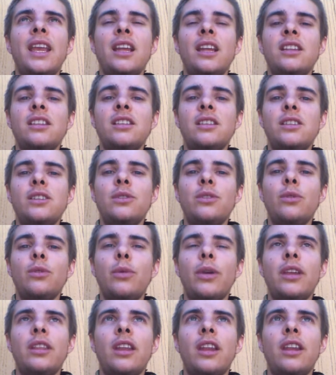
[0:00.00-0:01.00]
undo the
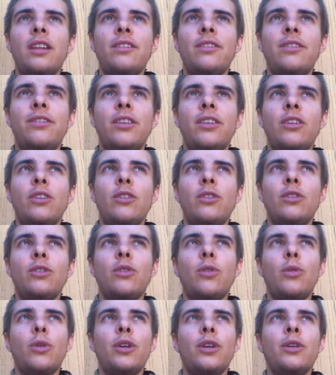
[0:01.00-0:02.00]
way that I feel,
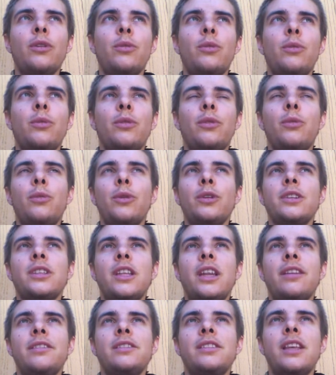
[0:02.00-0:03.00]
nor the words
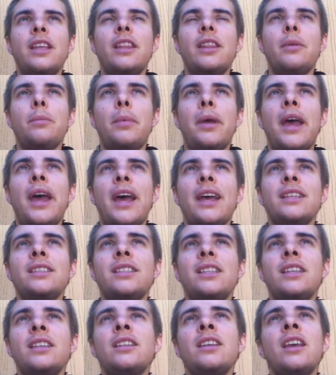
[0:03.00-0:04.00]
that I've said in the
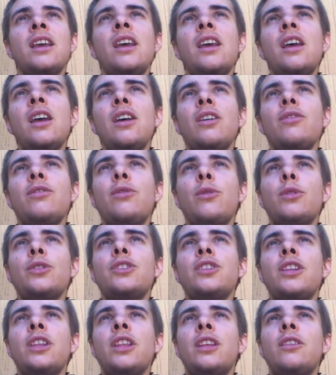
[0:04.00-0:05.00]
past. And
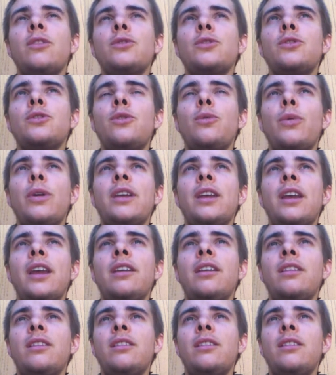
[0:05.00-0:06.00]
unfortunately, that's the
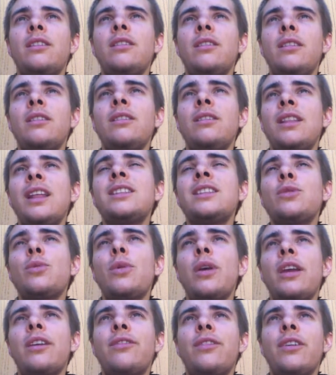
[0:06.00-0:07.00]
way
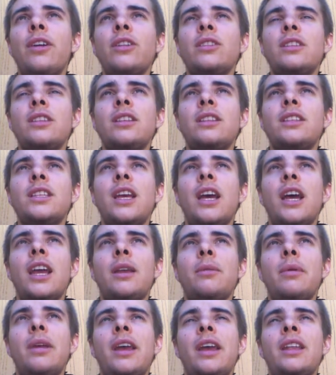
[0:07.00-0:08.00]
I felt at the
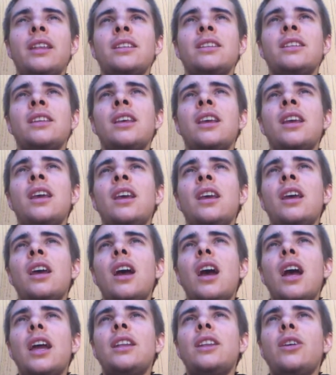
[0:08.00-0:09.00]
time. And
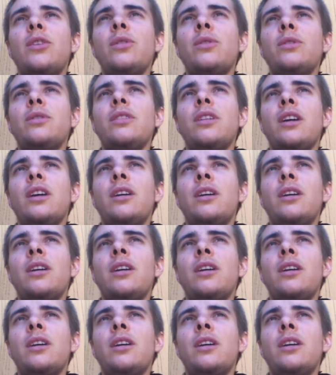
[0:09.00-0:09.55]
I don't